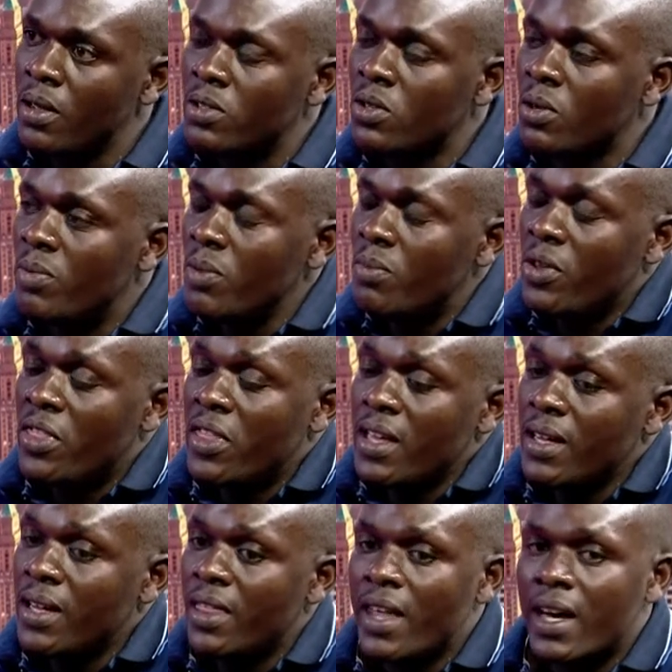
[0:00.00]
So people
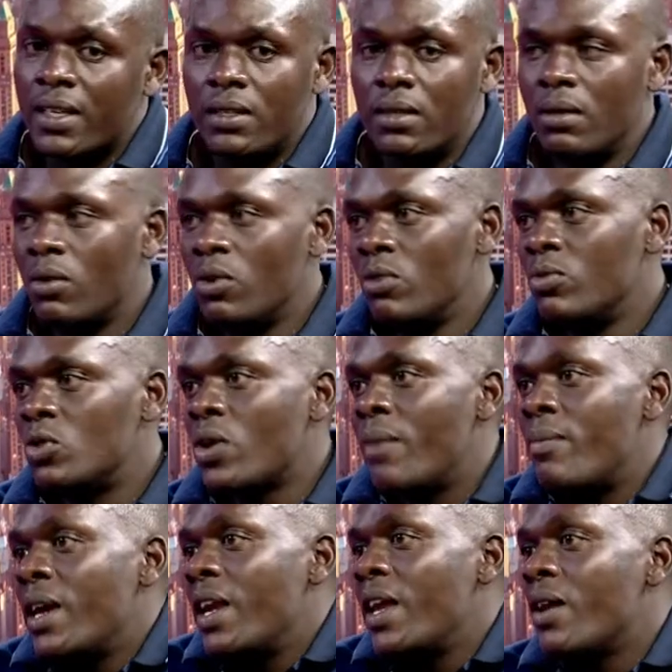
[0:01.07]
think that huyu mtu
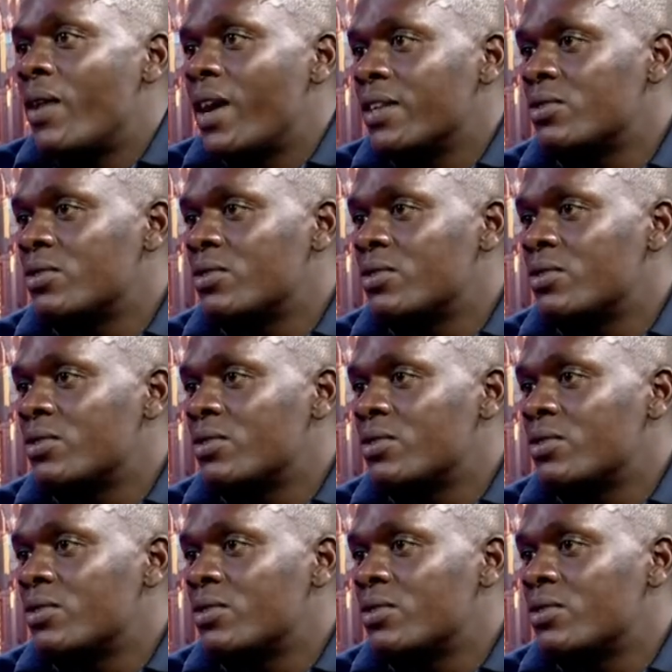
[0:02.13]
amelewa